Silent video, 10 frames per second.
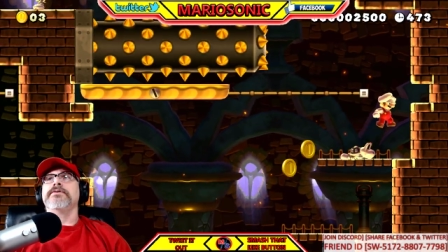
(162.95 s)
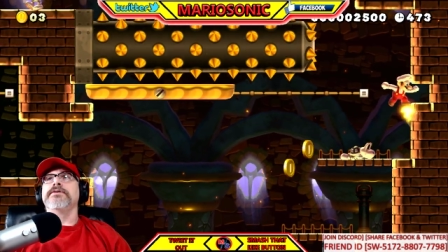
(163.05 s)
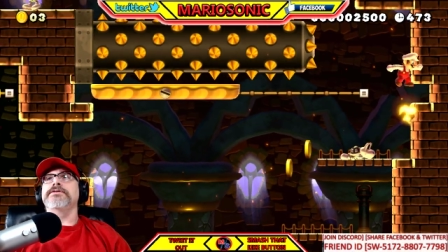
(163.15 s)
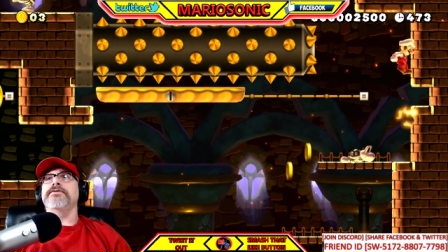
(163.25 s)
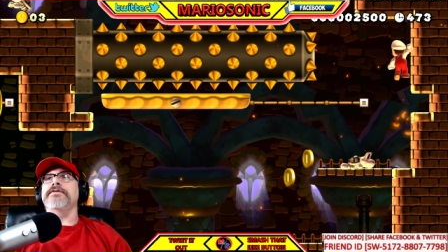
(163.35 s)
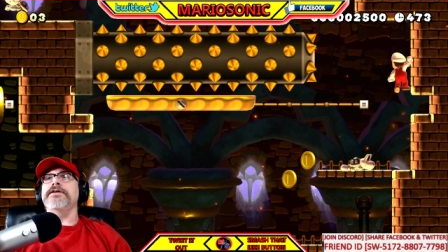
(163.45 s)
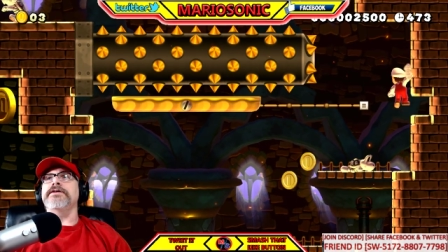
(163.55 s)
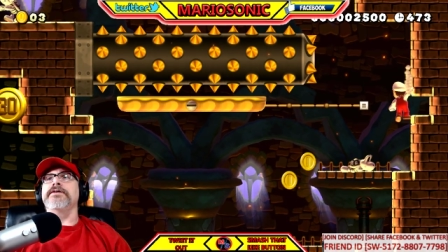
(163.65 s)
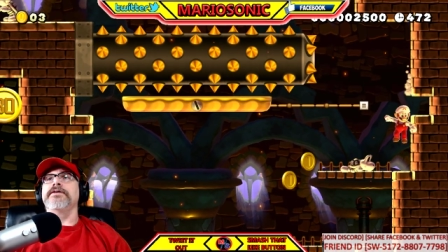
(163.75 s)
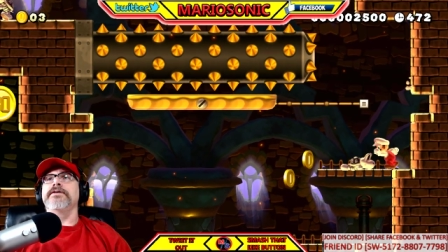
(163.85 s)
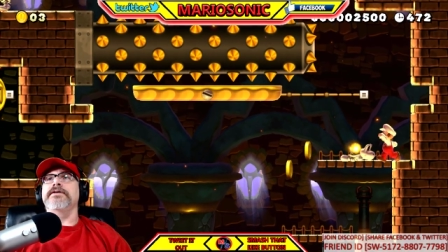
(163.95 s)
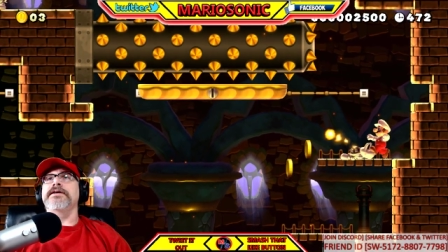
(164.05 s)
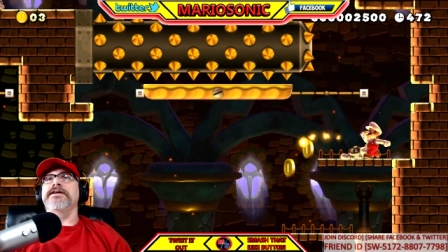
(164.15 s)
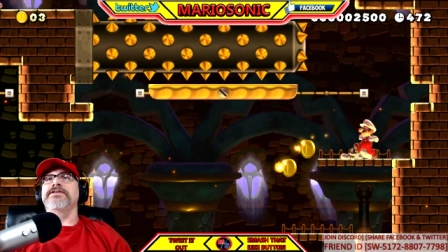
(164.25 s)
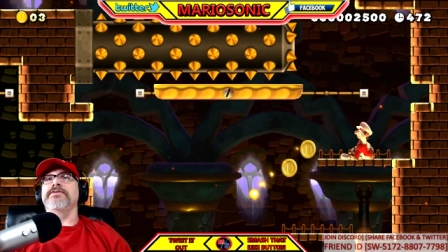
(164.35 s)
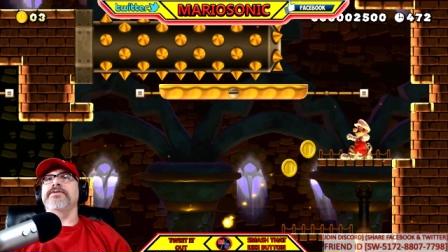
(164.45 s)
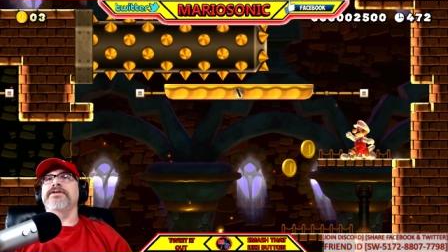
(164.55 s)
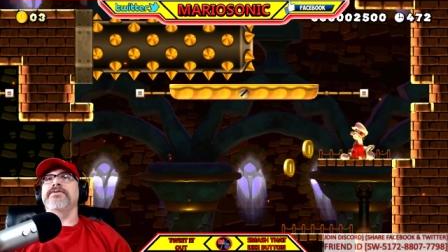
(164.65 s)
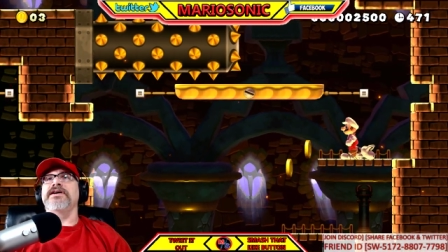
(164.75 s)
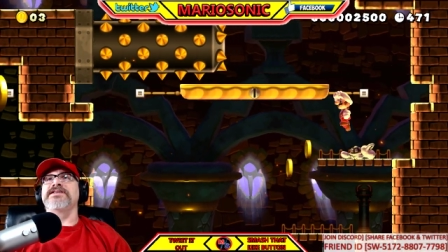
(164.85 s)
It's over here. Okay, so we're
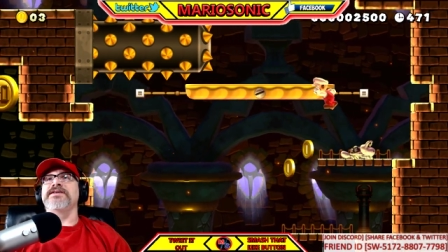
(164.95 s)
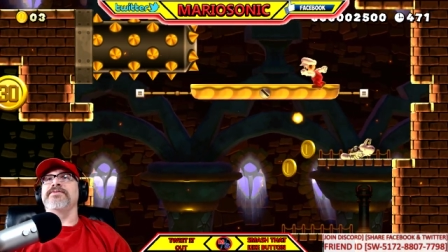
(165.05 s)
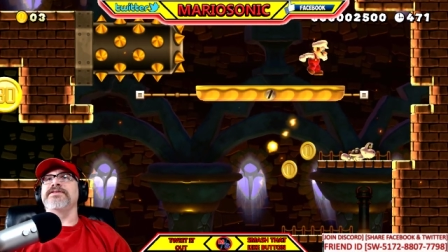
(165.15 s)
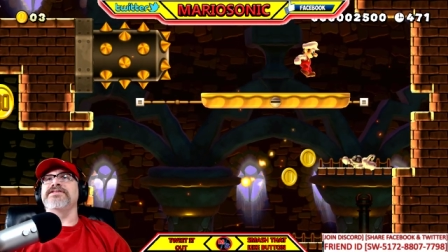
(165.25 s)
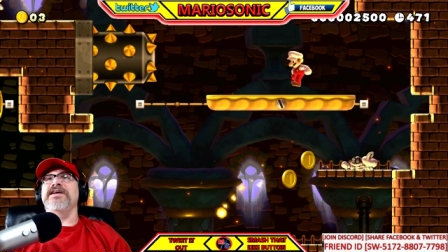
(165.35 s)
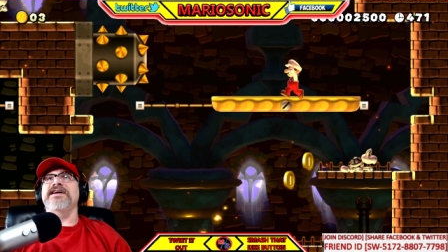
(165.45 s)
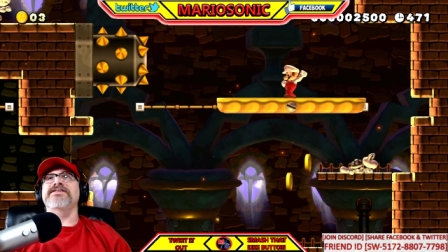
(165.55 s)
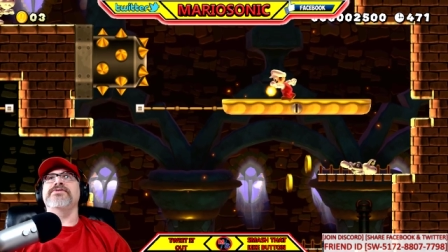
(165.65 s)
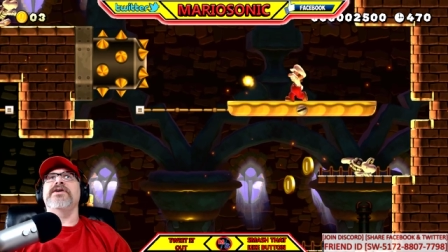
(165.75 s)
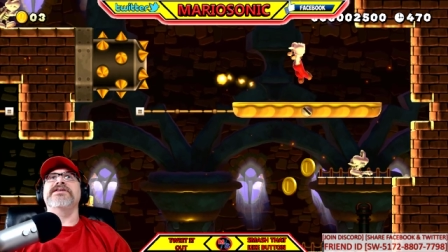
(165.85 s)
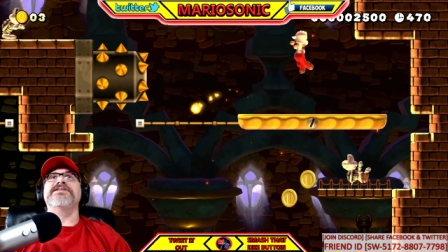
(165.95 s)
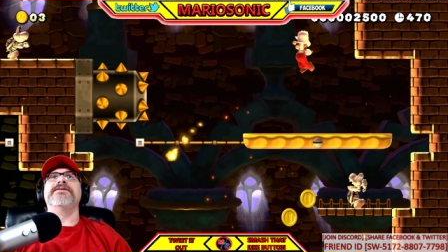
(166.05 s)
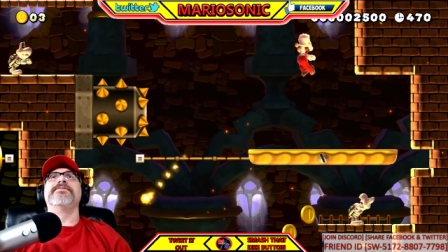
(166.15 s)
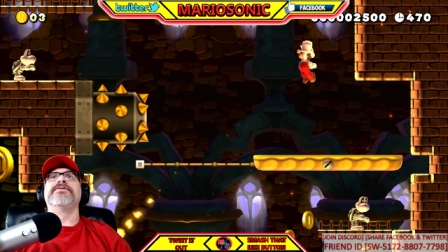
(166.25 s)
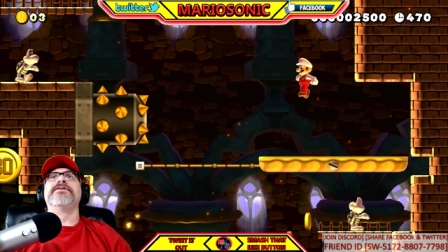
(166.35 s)
gonna watch him. We should actually watch him.